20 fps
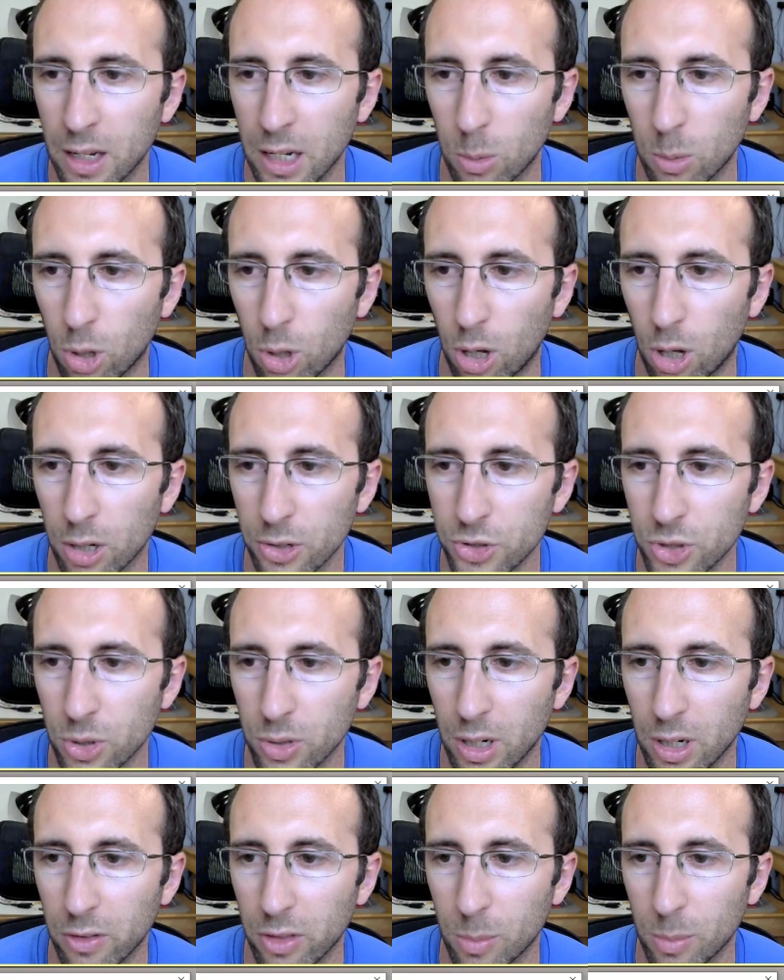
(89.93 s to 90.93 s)
It will also
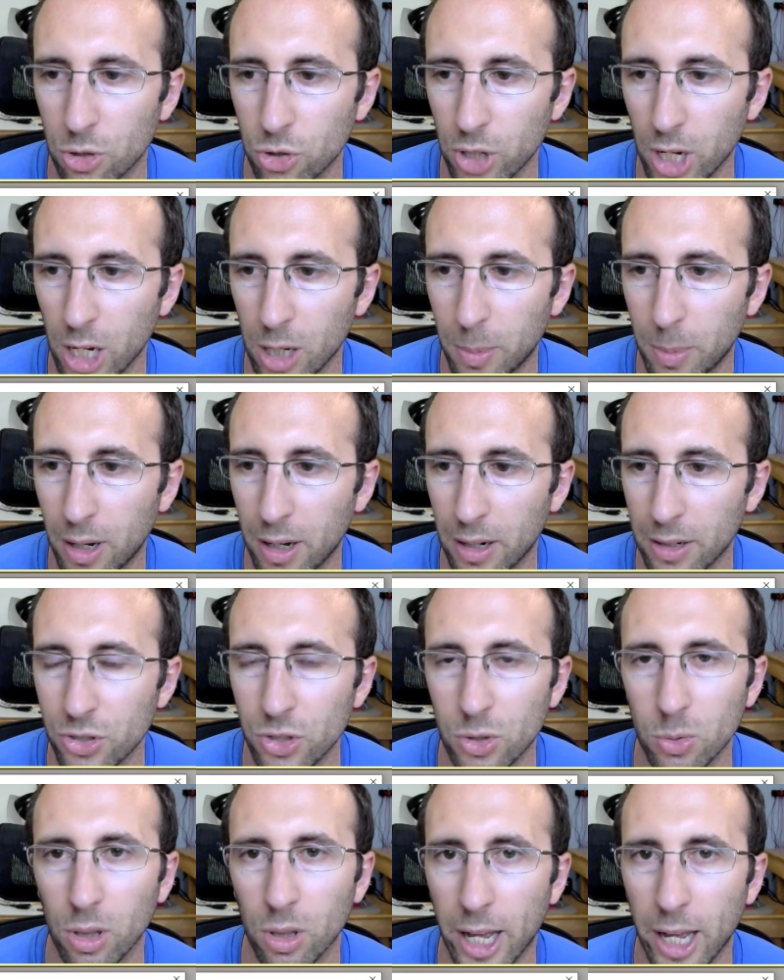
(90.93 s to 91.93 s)
give them a checkbox
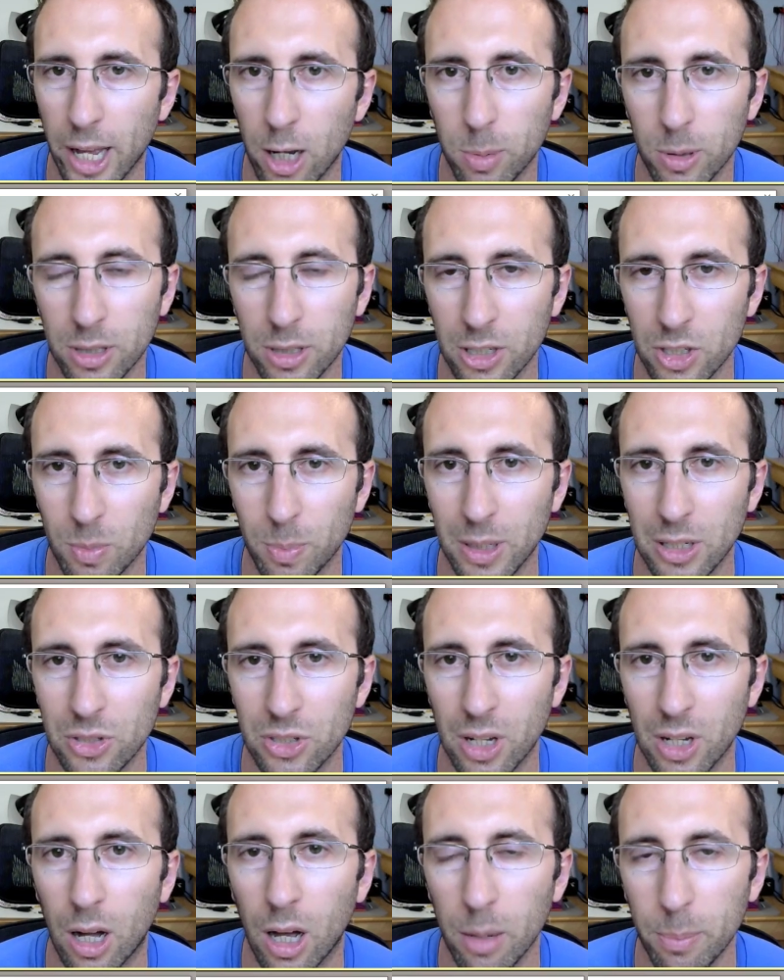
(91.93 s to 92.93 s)
to allow
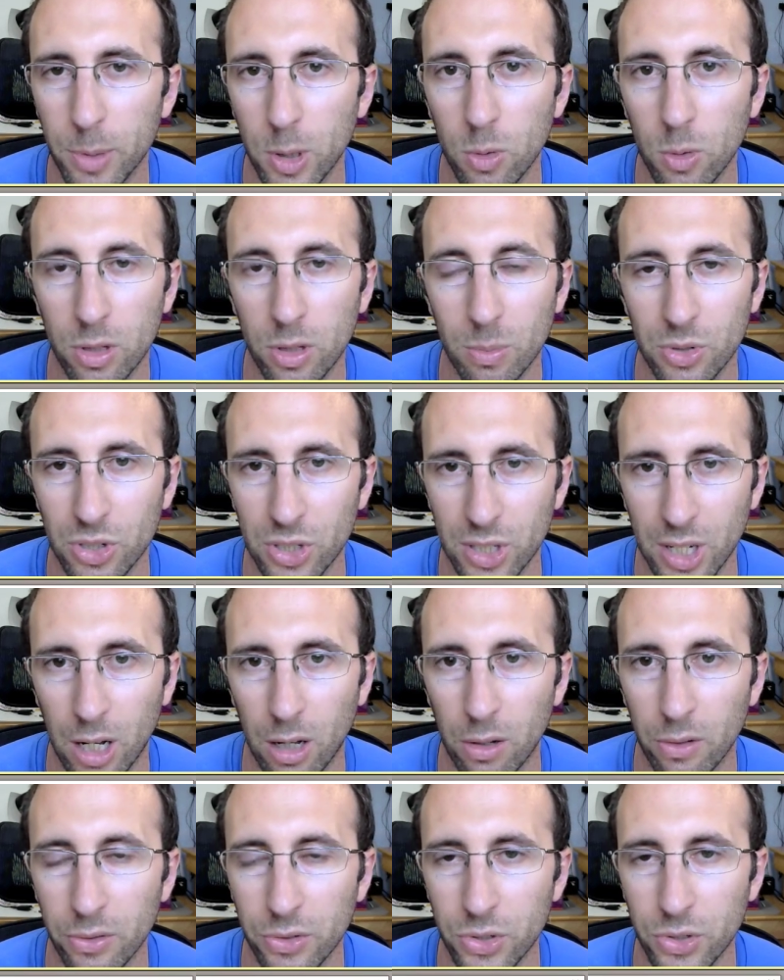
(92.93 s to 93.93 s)
participants to unmute
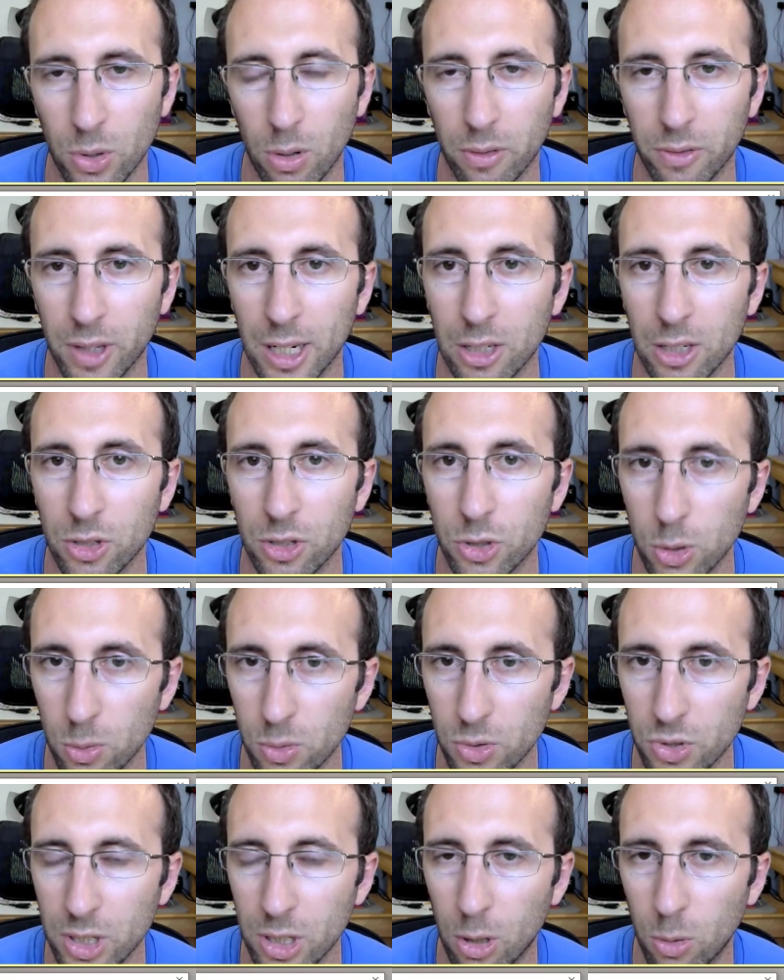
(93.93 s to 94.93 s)
themselves. So if they
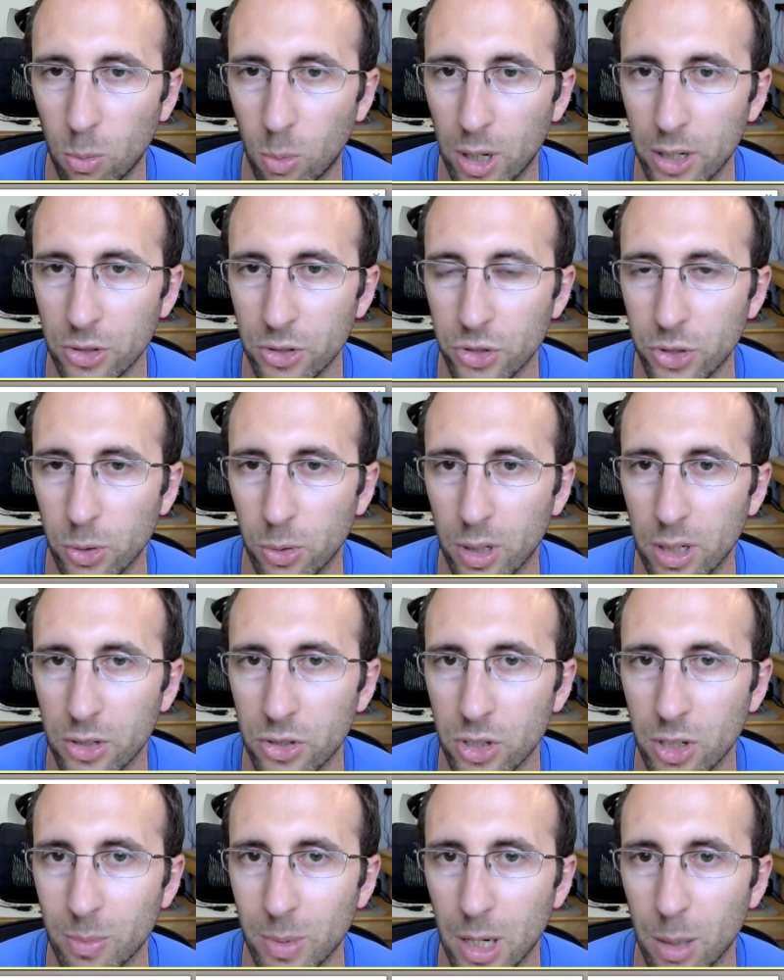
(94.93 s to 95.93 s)
do still want
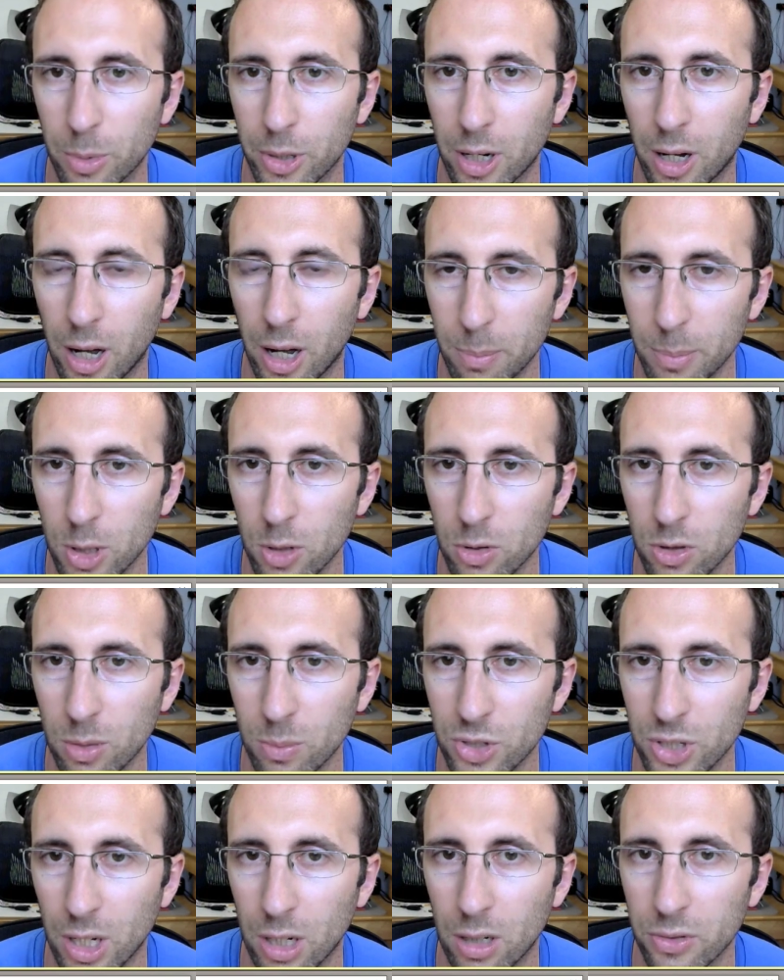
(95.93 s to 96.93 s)
students to be able to unmute
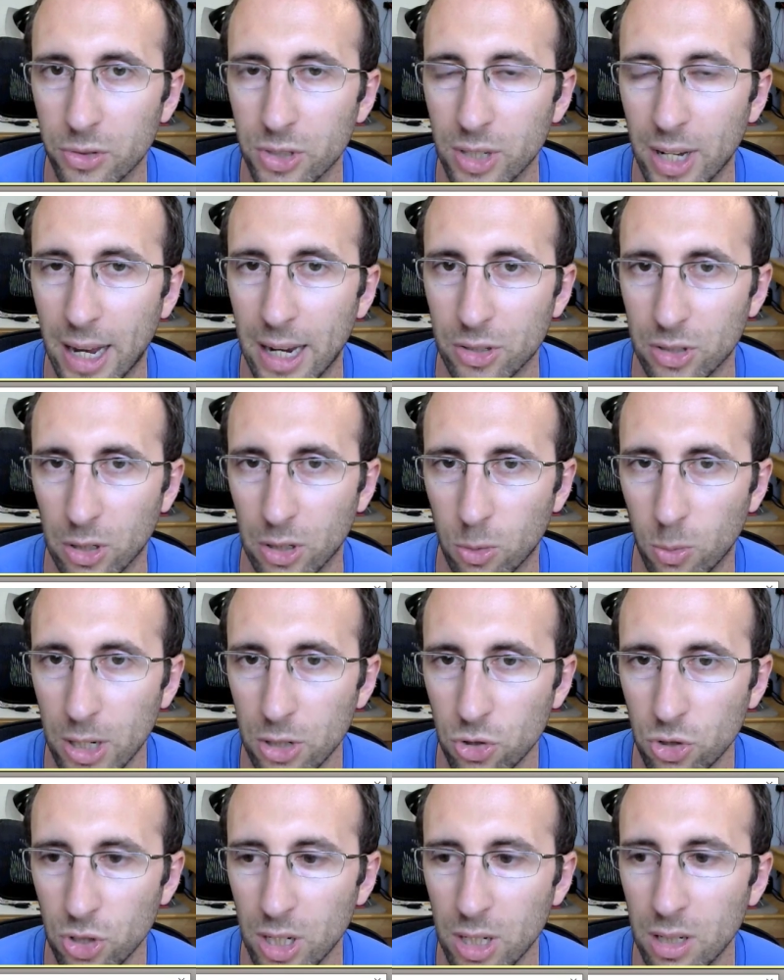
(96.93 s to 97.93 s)
themselves to ask a
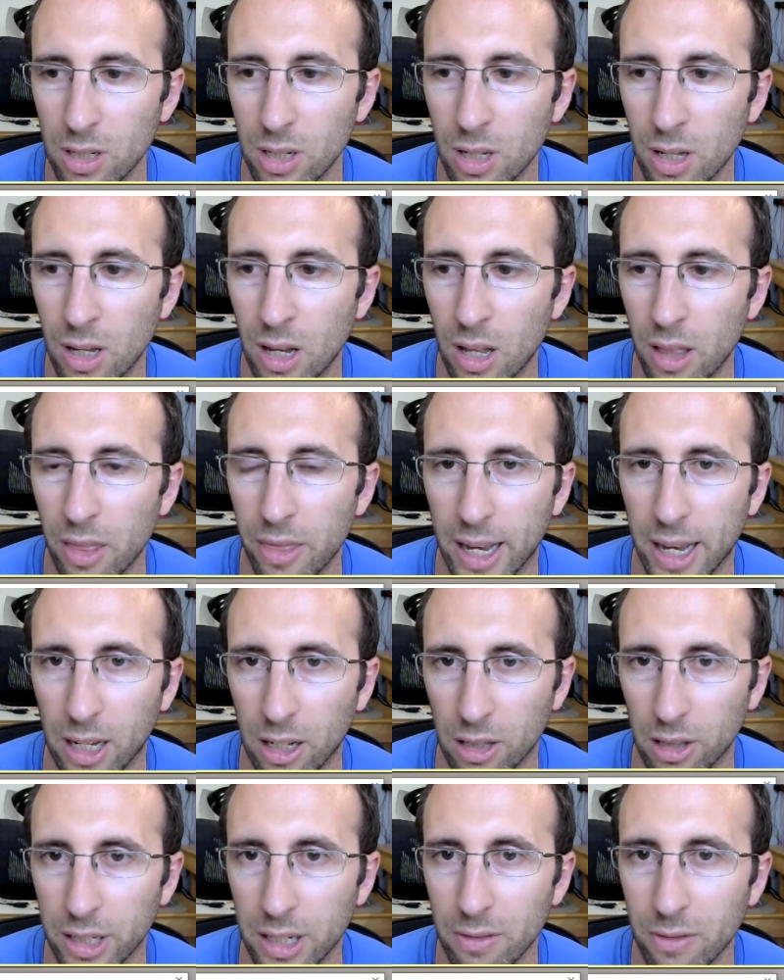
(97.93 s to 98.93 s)
question, they
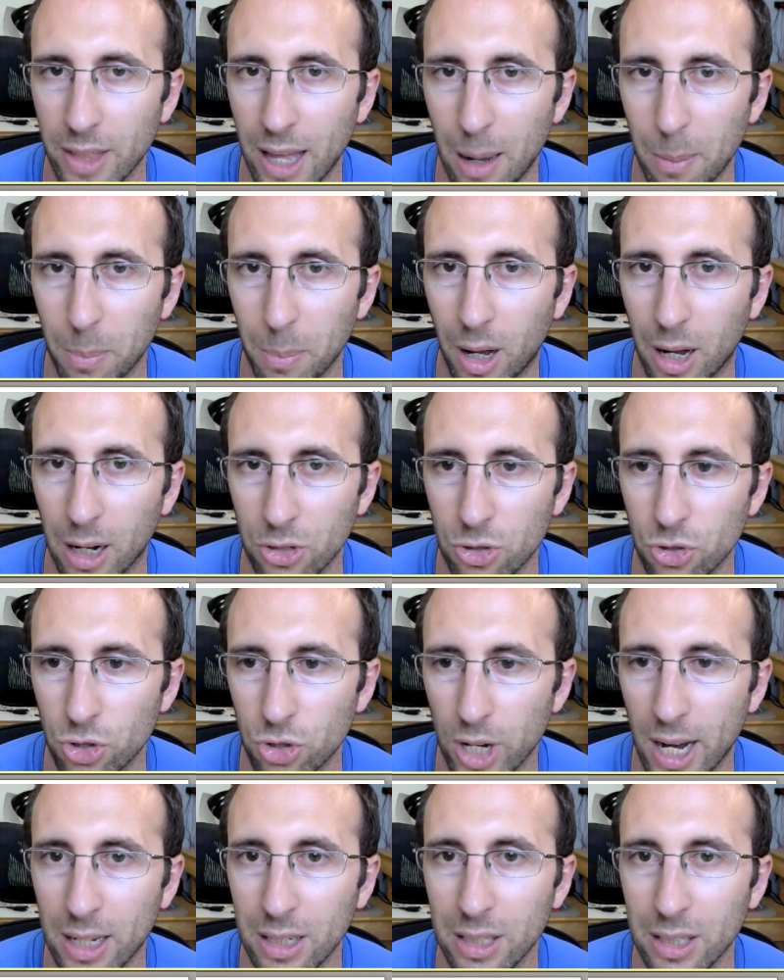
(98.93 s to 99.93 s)
can leave that box
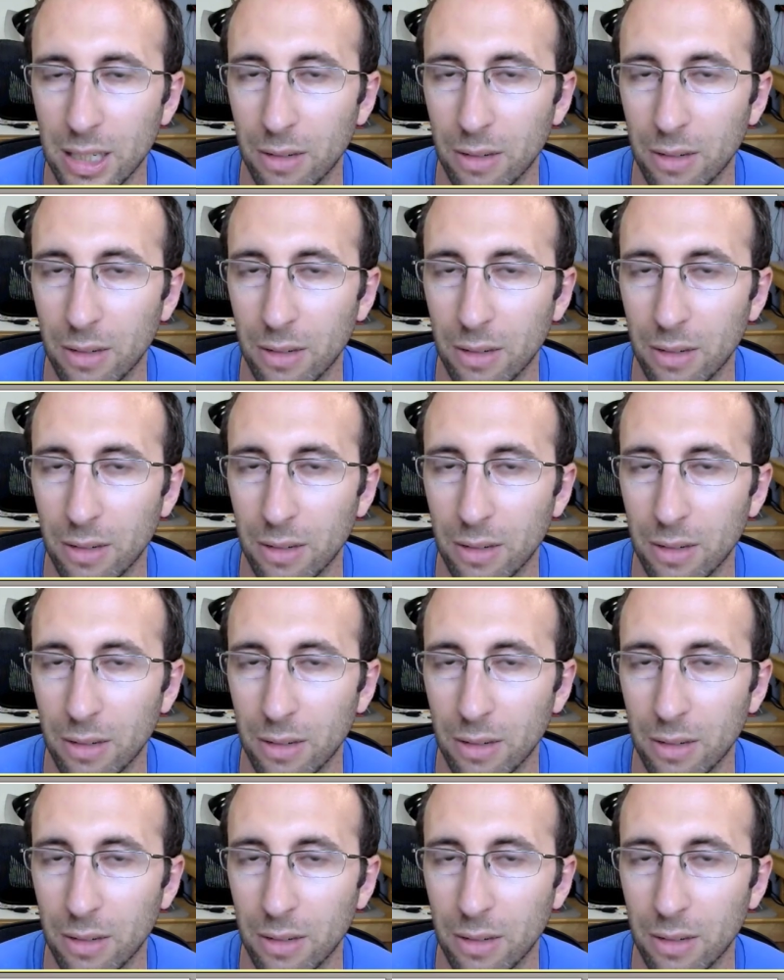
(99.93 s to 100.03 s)
checked.